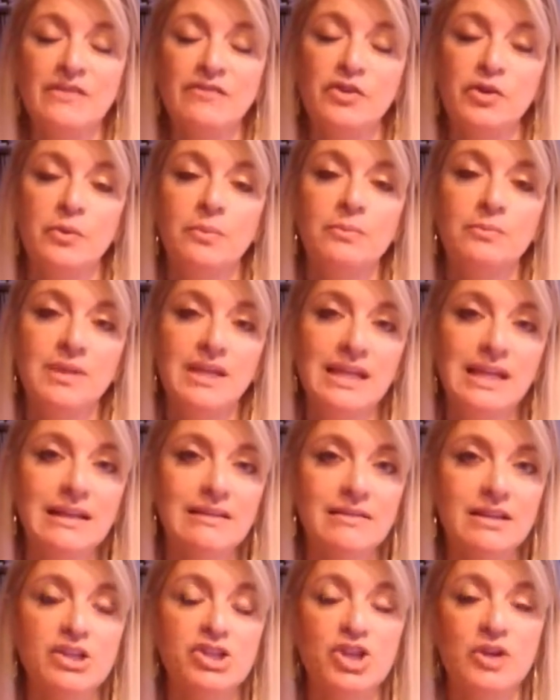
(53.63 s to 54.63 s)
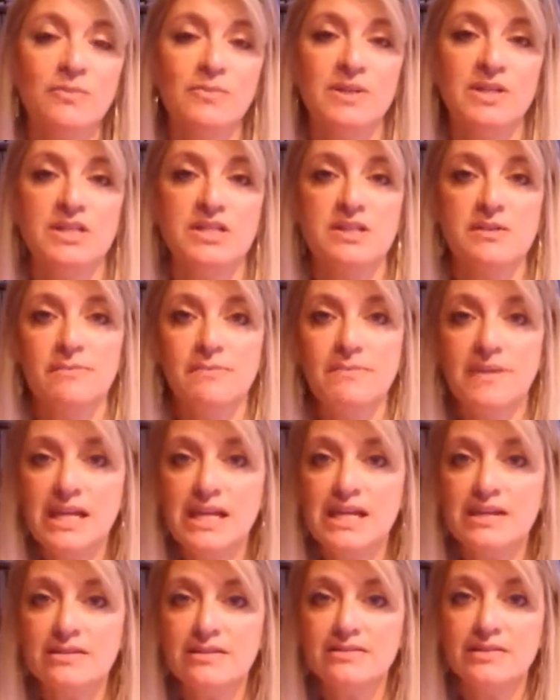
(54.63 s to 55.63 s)
If you immediately jump into the
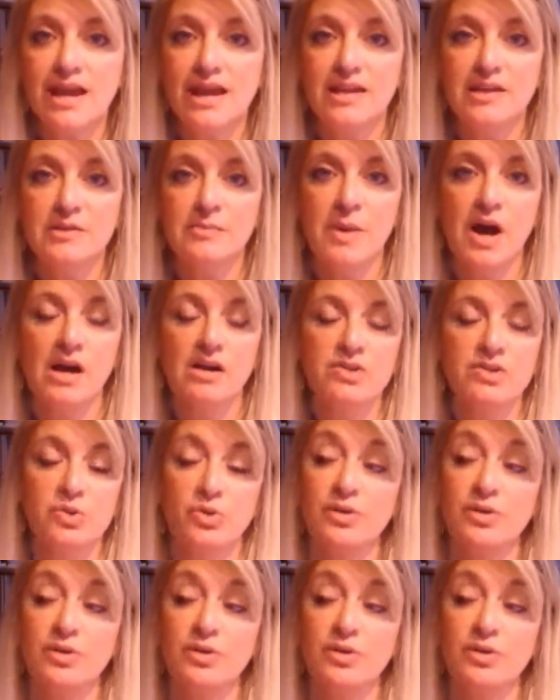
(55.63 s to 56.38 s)
media sandbox